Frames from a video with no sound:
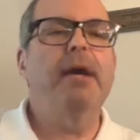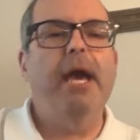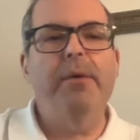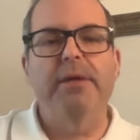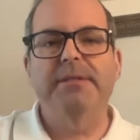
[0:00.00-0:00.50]

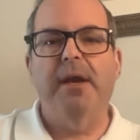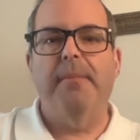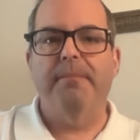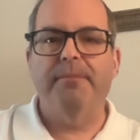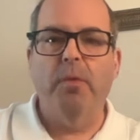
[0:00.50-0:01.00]
Hey, what's
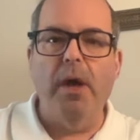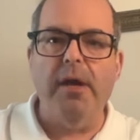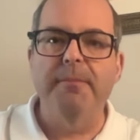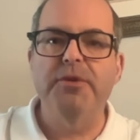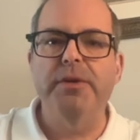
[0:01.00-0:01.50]
up?
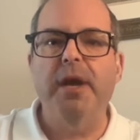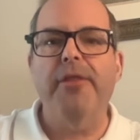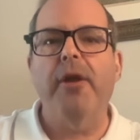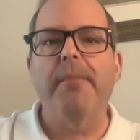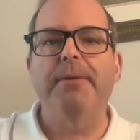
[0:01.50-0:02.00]
Welcome to
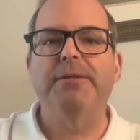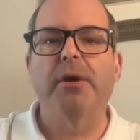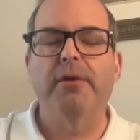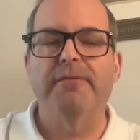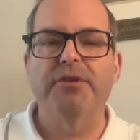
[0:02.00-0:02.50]
another
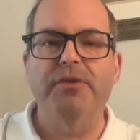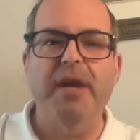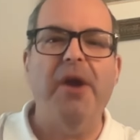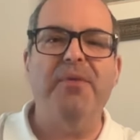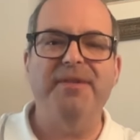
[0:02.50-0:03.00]
episode of Tune
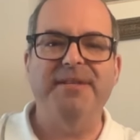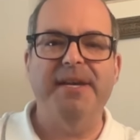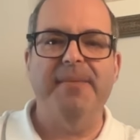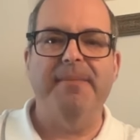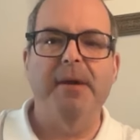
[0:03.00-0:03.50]
Out with
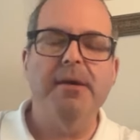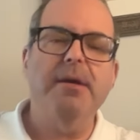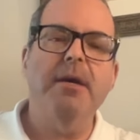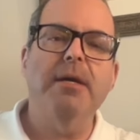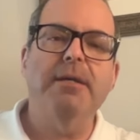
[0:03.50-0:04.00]
Tim.
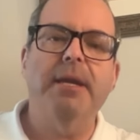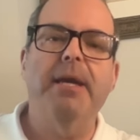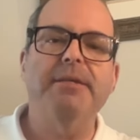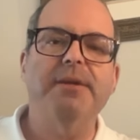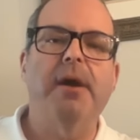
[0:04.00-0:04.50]

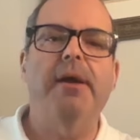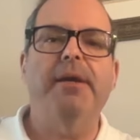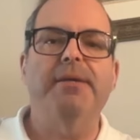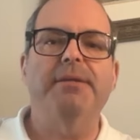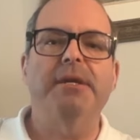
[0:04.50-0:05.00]
Today's song
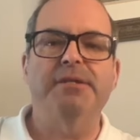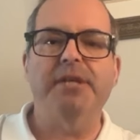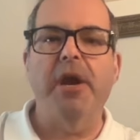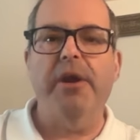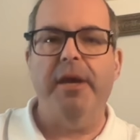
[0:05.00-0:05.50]
is
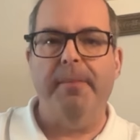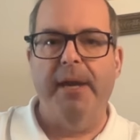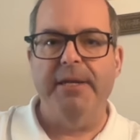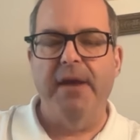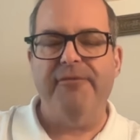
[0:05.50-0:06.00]
Hysteria
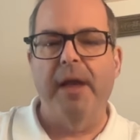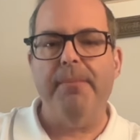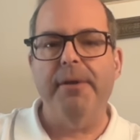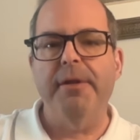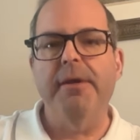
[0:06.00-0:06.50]
by Def
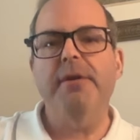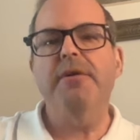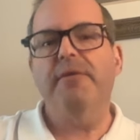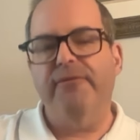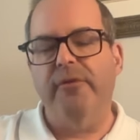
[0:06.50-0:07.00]
Leppard
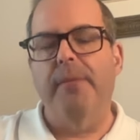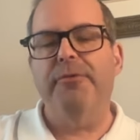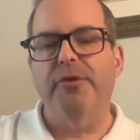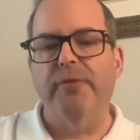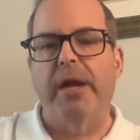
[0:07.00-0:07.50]
from
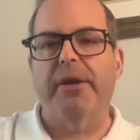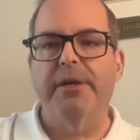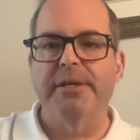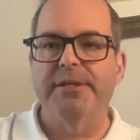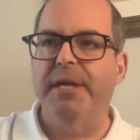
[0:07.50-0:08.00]
their
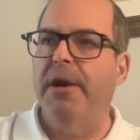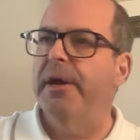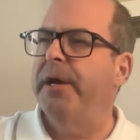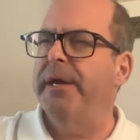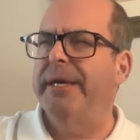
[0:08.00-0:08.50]
record
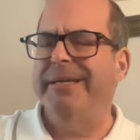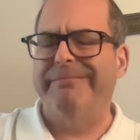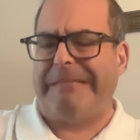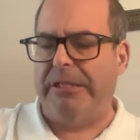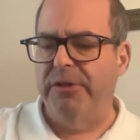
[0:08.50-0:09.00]
Hysteria in,
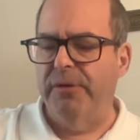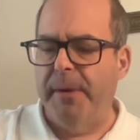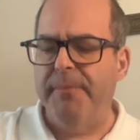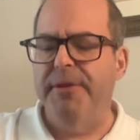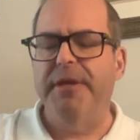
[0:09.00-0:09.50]
I don't
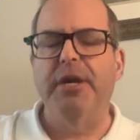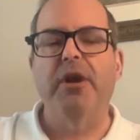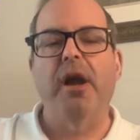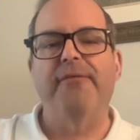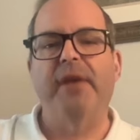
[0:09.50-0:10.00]
remember the
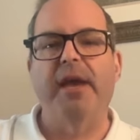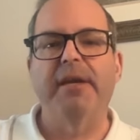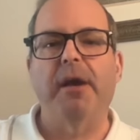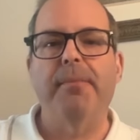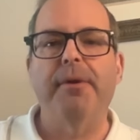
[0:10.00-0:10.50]
year
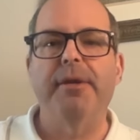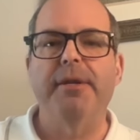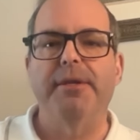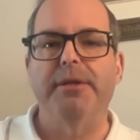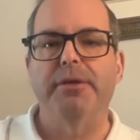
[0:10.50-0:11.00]
offhand, I'll put it
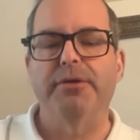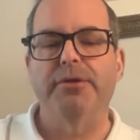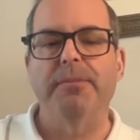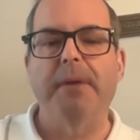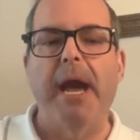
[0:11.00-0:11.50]
in the
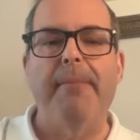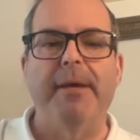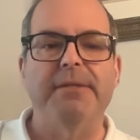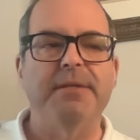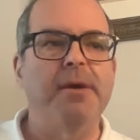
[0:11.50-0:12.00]
YouTube
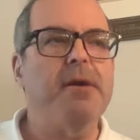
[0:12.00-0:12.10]
comments.